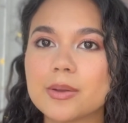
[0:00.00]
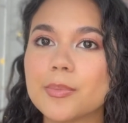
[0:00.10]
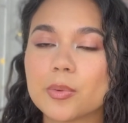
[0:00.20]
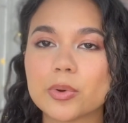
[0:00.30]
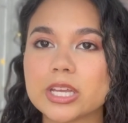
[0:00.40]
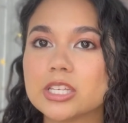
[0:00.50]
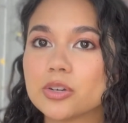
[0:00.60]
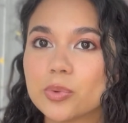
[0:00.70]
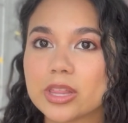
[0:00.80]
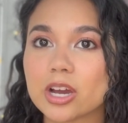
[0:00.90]
But when
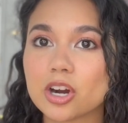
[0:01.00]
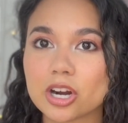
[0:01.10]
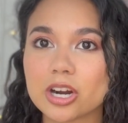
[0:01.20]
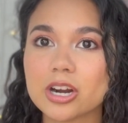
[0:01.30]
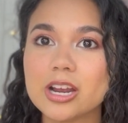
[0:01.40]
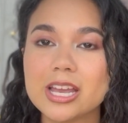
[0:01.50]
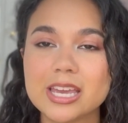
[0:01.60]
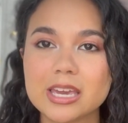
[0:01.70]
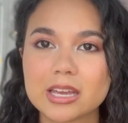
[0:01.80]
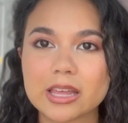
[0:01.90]
he's with her,
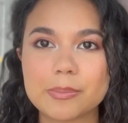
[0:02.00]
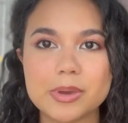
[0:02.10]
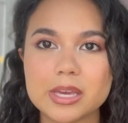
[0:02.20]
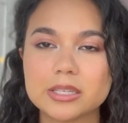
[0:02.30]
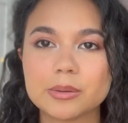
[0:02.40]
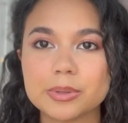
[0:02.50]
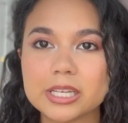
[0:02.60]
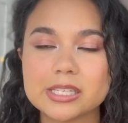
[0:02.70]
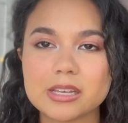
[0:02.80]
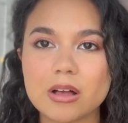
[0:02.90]
he can like be his
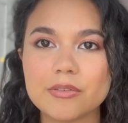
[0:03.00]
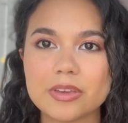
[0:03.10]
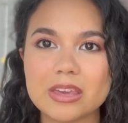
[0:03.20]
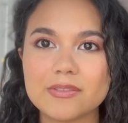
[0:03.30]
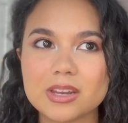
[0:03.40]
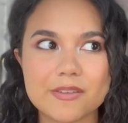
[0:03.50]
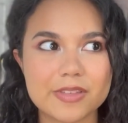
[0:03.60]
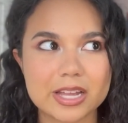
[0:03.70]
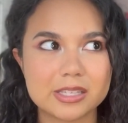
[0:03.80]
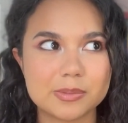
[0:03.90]
complete self, even if
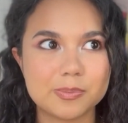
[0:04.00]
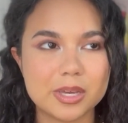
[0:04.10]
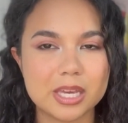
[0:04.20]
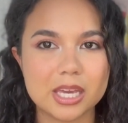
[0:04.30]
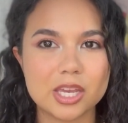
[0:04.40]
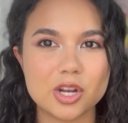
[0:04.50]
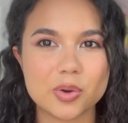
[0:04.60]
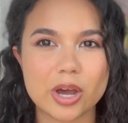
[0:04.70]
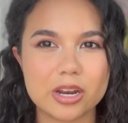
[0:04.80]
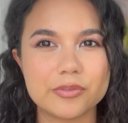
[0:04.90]
that's being, you
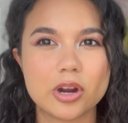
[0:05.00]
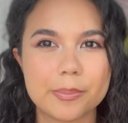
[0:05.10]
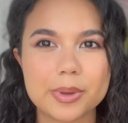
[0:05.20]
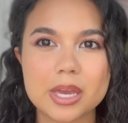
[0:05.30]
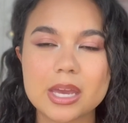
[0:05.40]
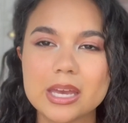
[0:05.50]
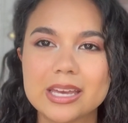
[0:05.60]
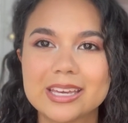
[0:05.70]
know, kind of grumpy.